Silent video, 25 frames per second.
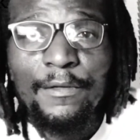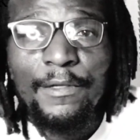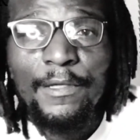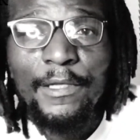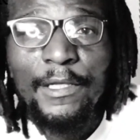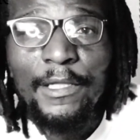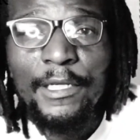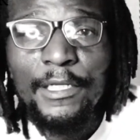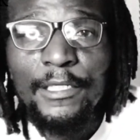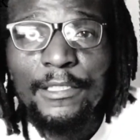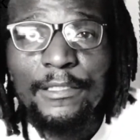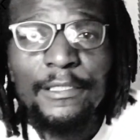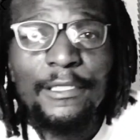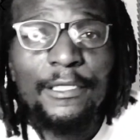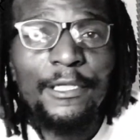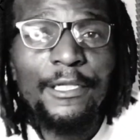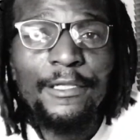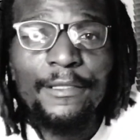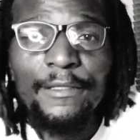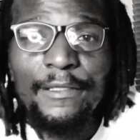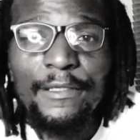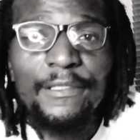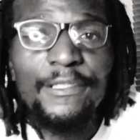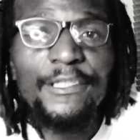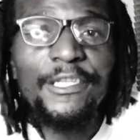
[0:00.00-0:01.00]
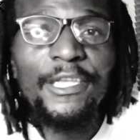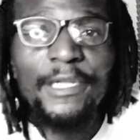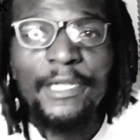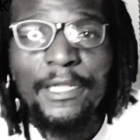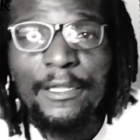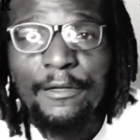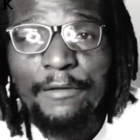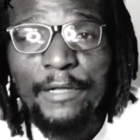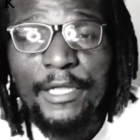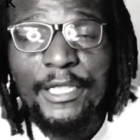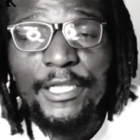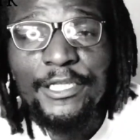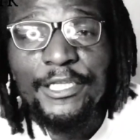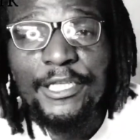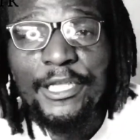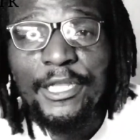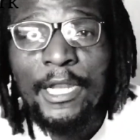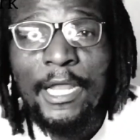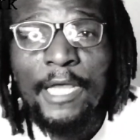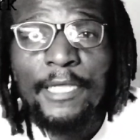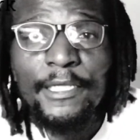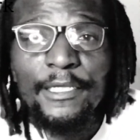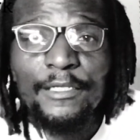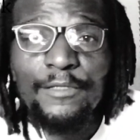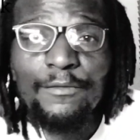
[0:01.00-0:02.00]
In this generation,
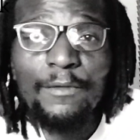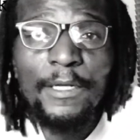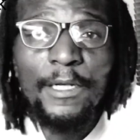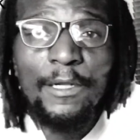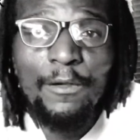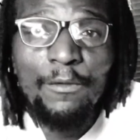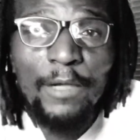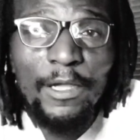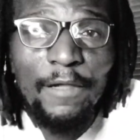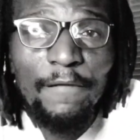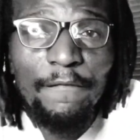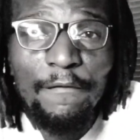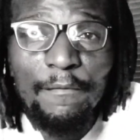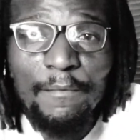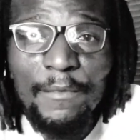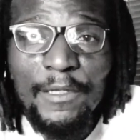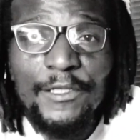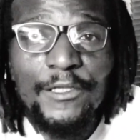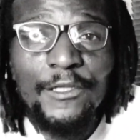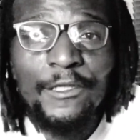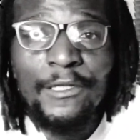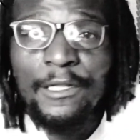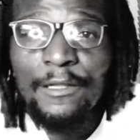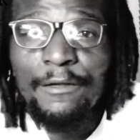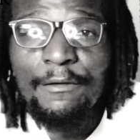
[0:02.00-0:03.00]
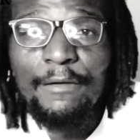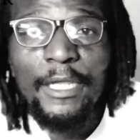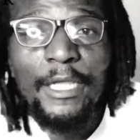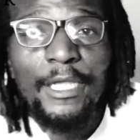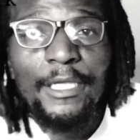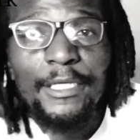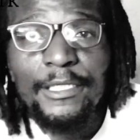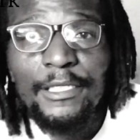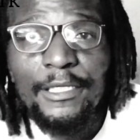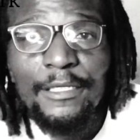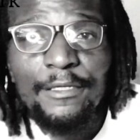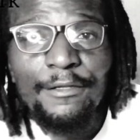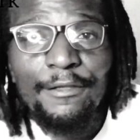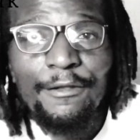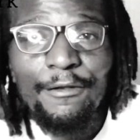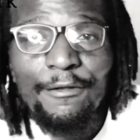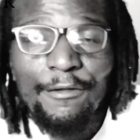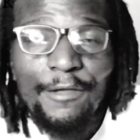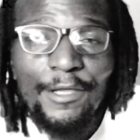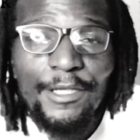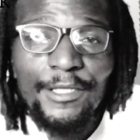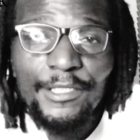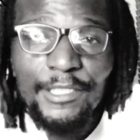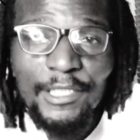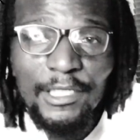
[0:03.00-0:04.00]
I just want to work for my generation, you know,
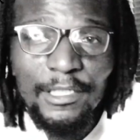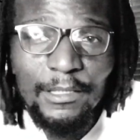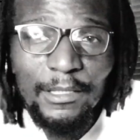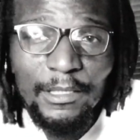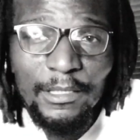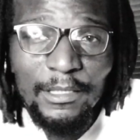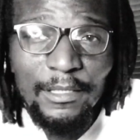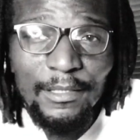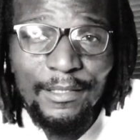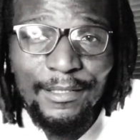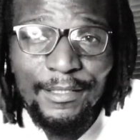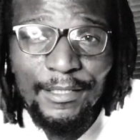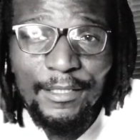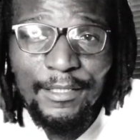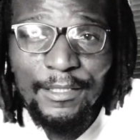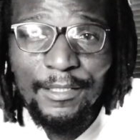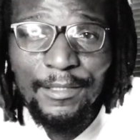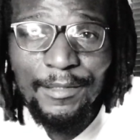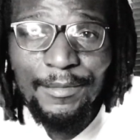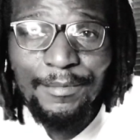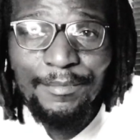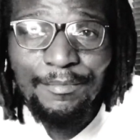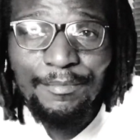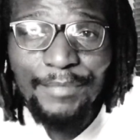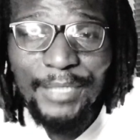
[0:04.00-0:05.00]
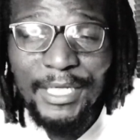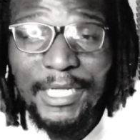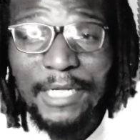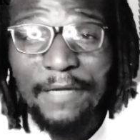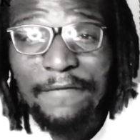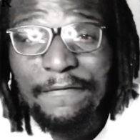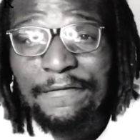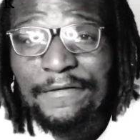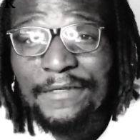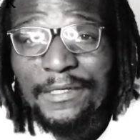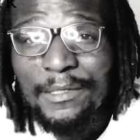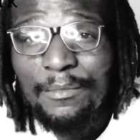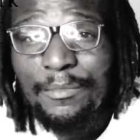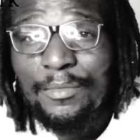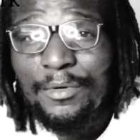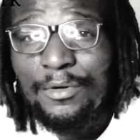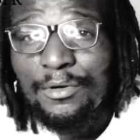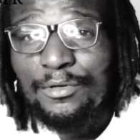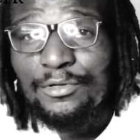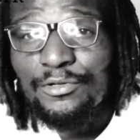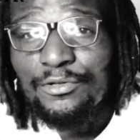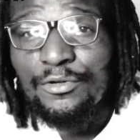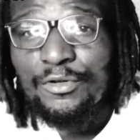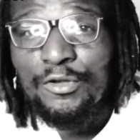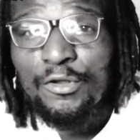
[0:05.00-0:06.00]
and just be
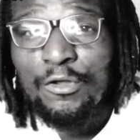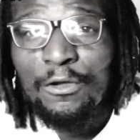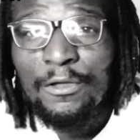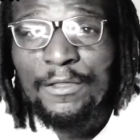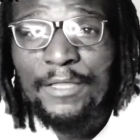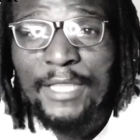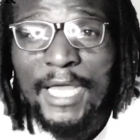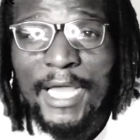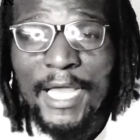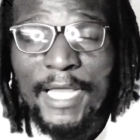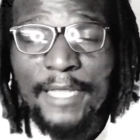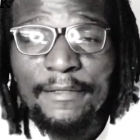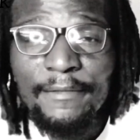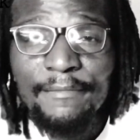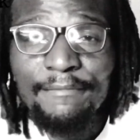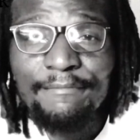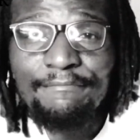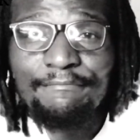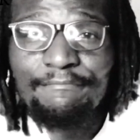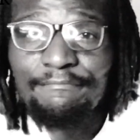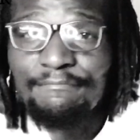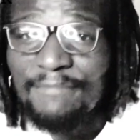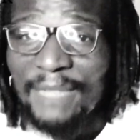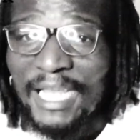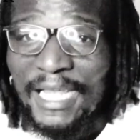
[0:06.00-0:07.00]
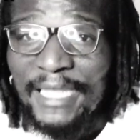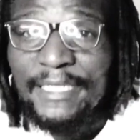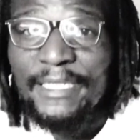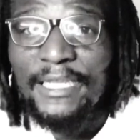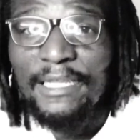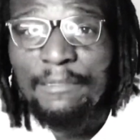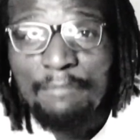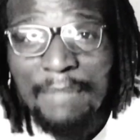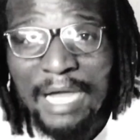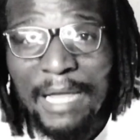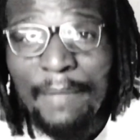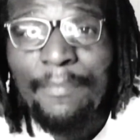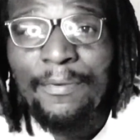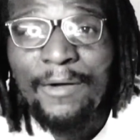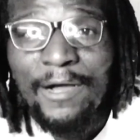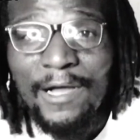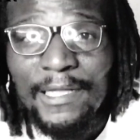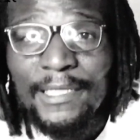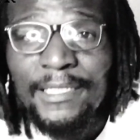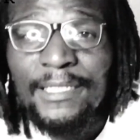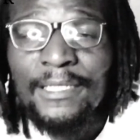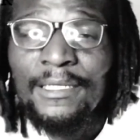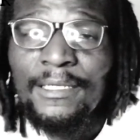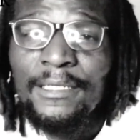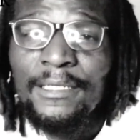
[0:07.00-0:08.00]
comfortable to know that I did my part.